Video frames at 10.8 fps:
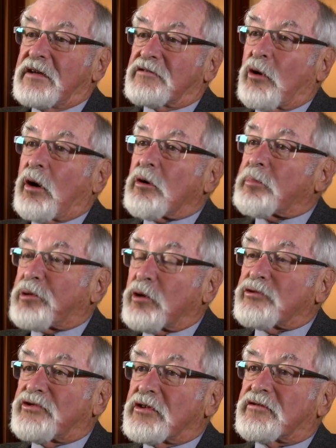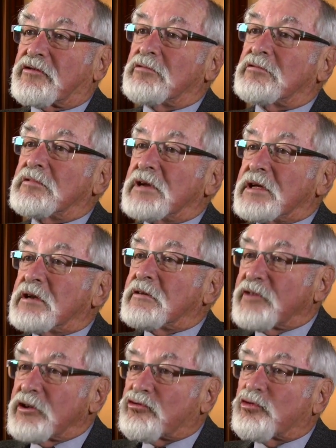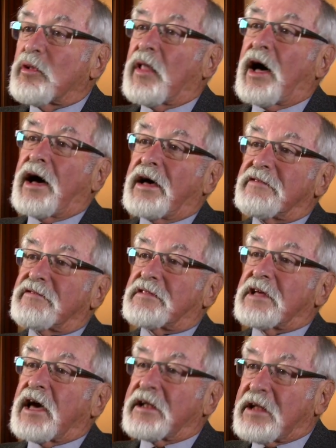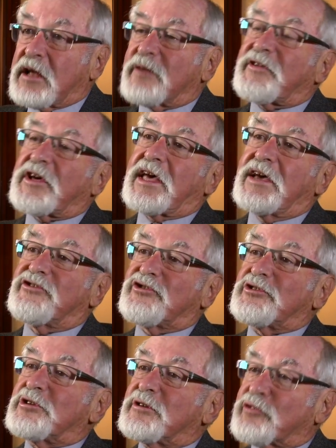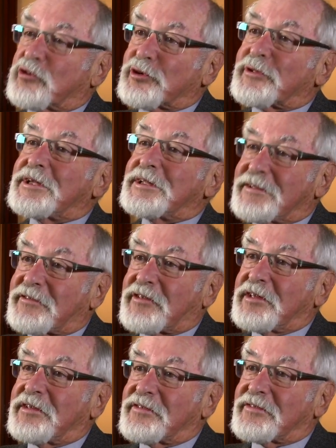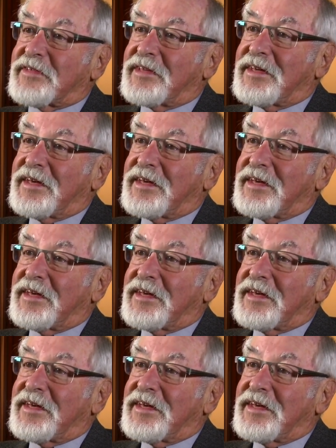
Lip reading: So our approach is to individualize the identification of early disease.